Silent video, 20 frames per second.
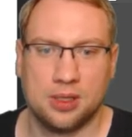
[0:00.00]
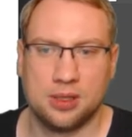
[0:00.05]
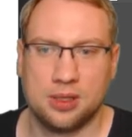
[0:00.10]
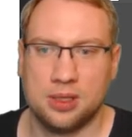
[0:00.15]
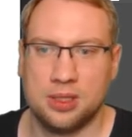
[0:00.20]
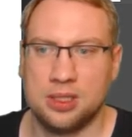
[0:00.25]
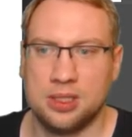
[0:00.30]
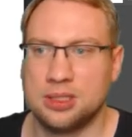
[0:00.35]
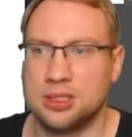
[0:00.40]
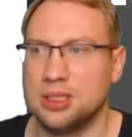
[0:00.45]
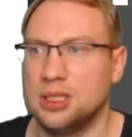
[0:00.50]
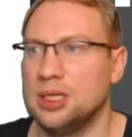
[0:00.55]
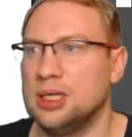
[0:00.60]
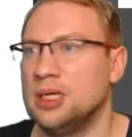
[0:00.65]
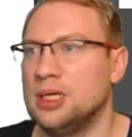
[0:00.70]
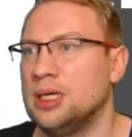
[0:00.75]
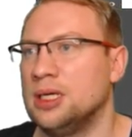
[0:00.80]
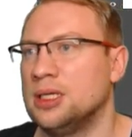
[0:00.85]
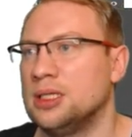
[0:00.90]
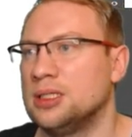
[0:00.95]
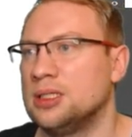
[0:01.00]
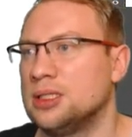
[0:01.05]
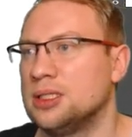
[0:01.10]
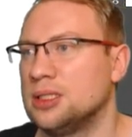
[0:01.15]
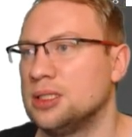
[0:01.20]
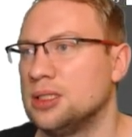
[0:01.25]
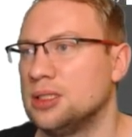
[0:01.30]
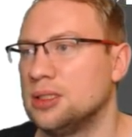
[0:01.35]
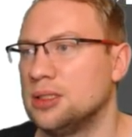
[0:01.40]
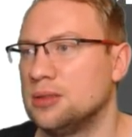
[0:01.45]
This
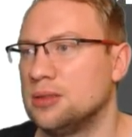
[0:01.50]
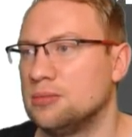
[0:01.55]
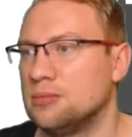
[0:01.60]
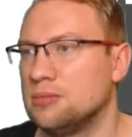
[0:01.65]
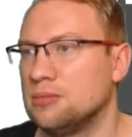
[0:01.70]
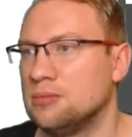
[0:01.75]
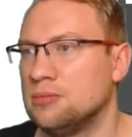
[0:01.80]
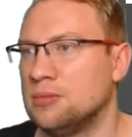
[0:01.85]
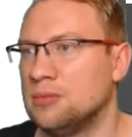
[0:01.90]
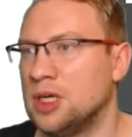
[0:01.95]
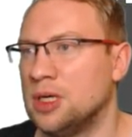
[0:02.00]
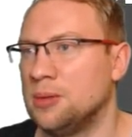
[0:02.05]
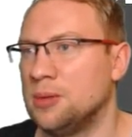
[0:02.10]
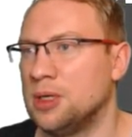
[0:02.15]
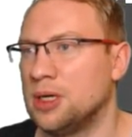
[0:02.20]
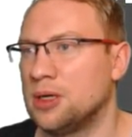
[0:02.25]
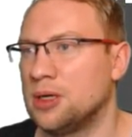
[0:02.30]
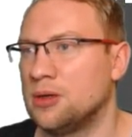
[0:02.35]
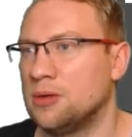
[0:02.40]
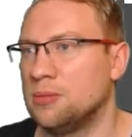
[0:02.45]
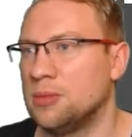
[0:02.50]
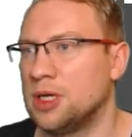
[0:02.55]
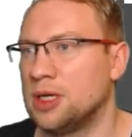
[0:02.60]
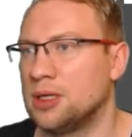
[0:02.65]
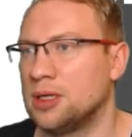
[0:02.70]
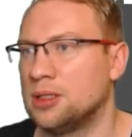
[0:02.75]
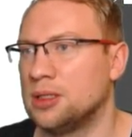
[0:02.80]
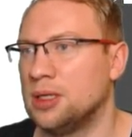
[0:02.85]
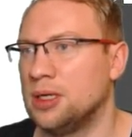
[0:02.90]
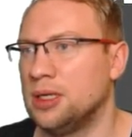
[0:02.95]
is, maybe I could make
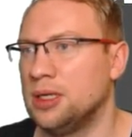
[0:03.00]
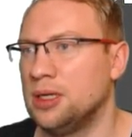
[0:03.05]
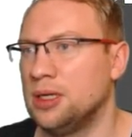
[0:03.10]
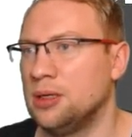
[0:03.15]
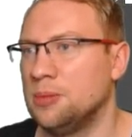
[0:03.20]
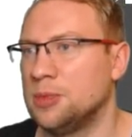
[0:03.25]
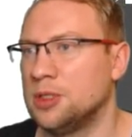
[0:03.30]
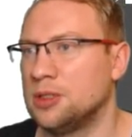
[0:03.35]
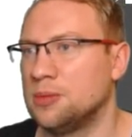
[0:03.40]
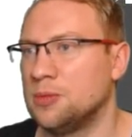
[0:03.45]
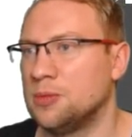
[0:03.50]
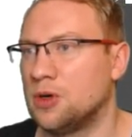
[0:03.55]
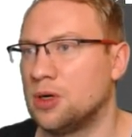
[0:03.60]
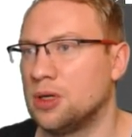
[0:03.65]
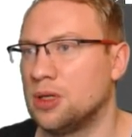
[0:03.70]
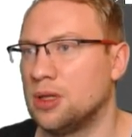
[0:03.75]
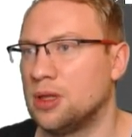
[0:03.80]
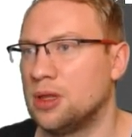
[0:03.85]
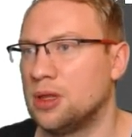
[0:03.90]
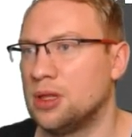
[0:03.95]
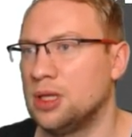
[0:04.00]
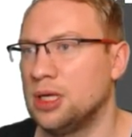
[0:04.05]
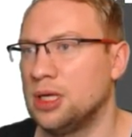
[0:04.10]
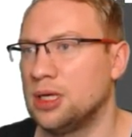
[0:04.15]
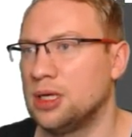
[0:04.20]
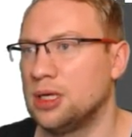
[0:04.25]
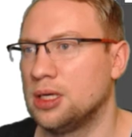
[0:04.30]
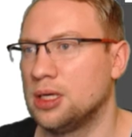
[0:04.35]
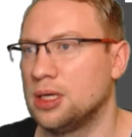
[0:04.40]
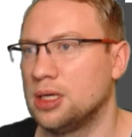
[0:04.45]
it a little bit more
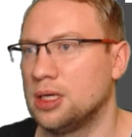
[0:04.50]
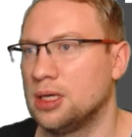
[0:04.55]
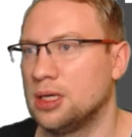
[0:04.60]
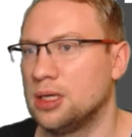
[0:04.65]
thick.